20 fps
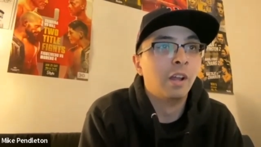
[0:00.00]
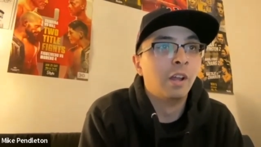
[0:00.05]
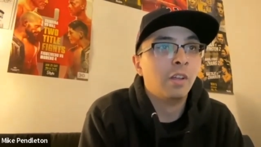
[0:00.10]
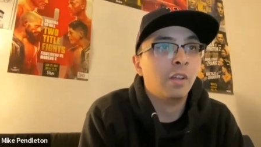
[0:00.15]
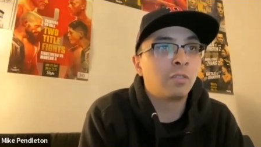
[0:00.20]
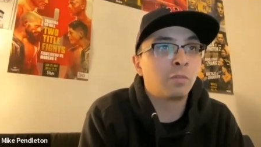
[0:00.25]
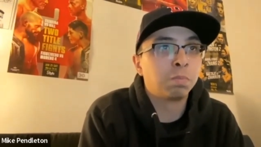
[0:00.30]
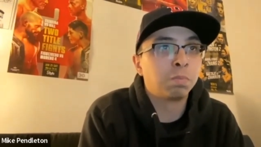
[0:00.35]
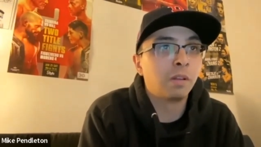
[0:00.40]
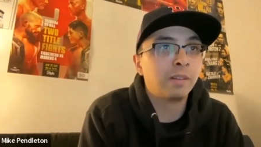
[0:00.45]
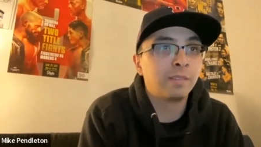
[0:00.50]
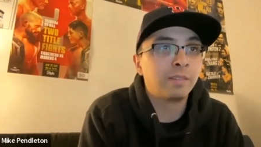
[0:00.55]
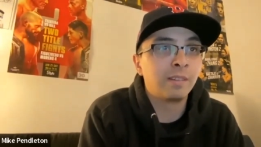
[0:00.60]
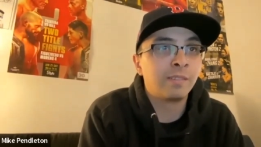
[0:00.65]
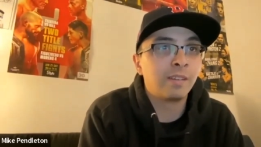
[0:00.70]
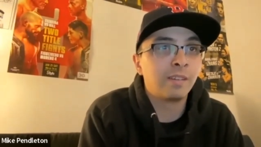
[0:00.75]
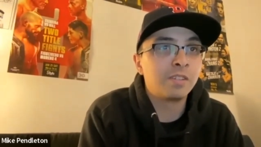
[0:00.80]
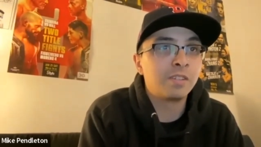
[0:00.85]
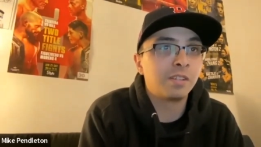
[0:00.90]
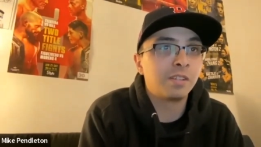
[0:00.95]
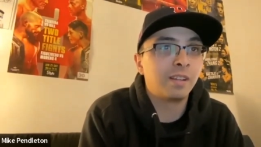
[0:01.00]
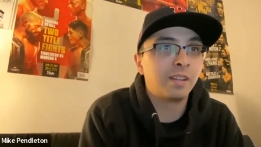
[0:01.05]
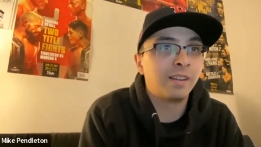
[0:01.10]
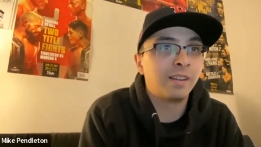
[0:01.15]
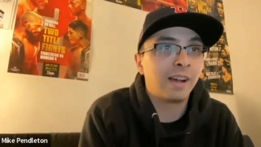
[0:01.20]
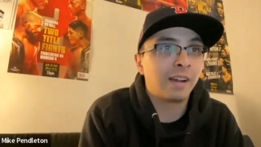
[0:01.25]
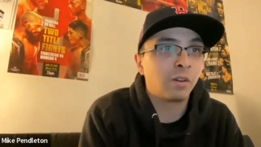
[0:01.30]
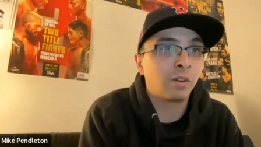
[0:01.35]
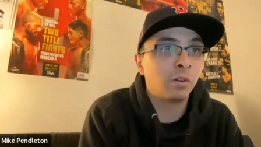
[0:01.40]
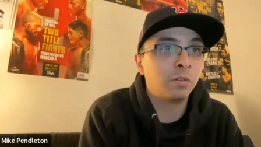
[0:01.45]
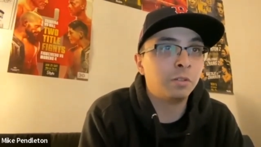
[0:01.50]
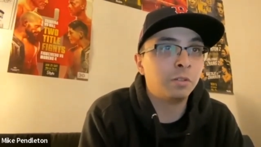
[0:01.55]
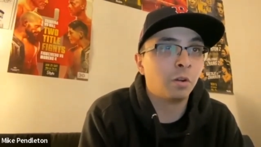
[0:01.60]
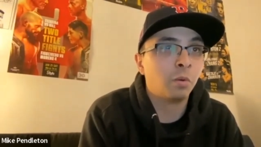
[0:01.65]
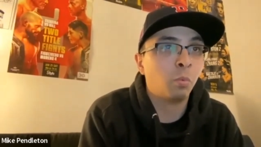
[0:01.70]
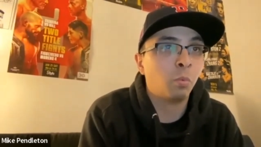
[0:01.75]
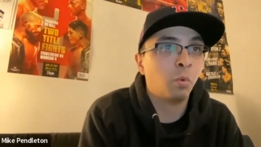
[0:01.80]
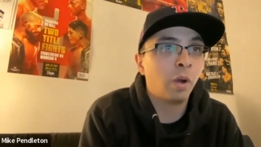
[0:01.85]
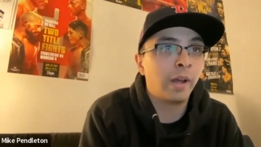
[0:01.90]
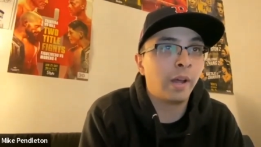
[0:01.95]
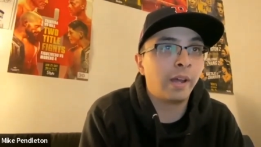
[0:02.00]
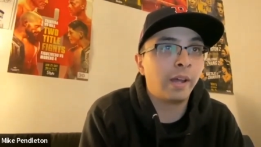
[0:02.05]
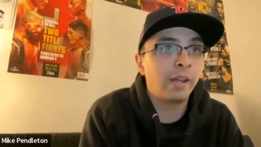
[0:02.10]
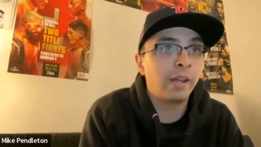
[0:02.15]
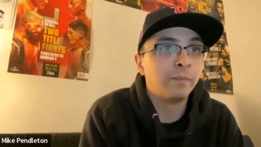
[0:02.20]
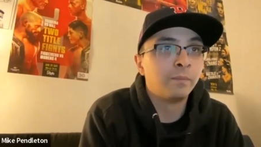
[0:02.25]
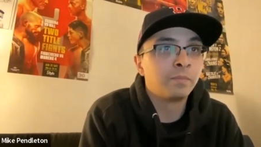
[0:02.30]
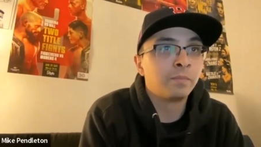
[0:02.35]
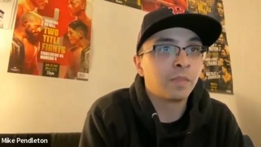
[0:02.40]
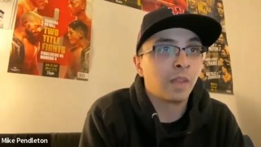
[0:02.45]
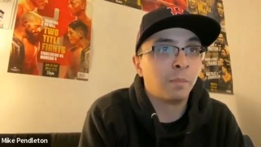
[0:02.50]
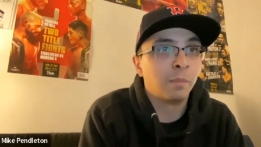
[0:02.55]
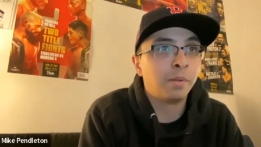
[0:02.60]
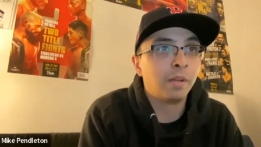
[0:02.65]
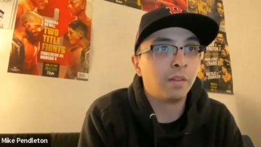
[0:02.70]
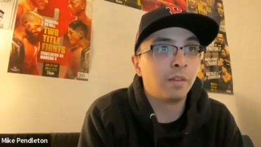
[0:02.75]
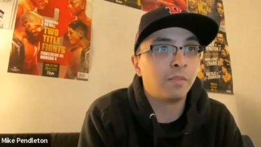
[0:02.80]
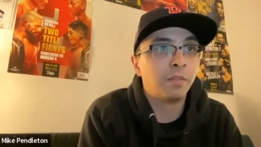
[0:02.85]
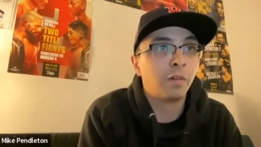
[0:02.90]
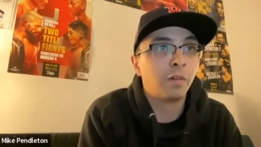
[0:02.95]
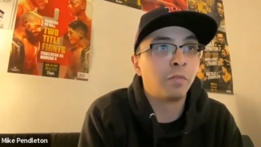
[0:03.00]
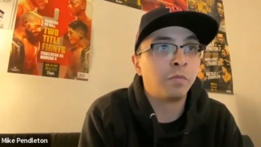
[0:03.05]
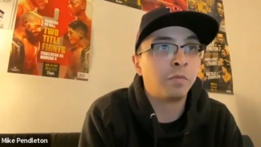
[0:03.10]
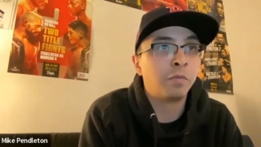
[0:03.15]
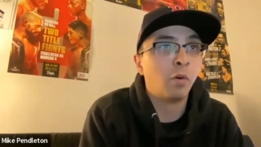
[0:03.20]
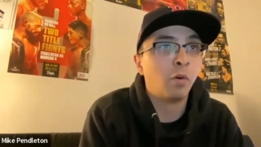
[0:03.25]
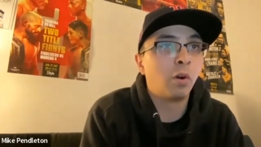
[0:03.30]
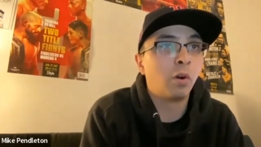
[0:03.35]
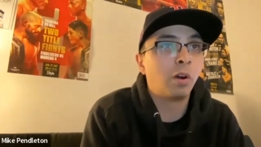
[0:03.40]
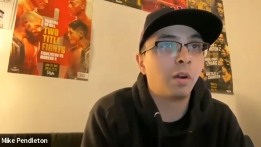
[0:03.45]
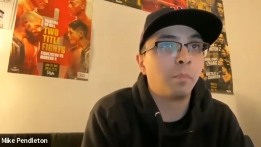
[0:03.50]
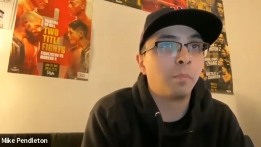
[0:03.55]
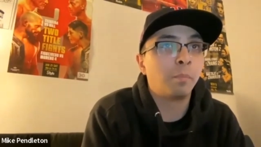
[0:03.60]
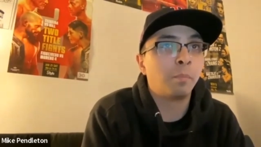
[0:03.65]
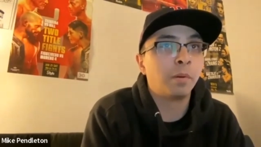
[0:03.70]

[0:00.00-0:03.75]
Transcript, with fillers: Split decision did not go your way at P F L four,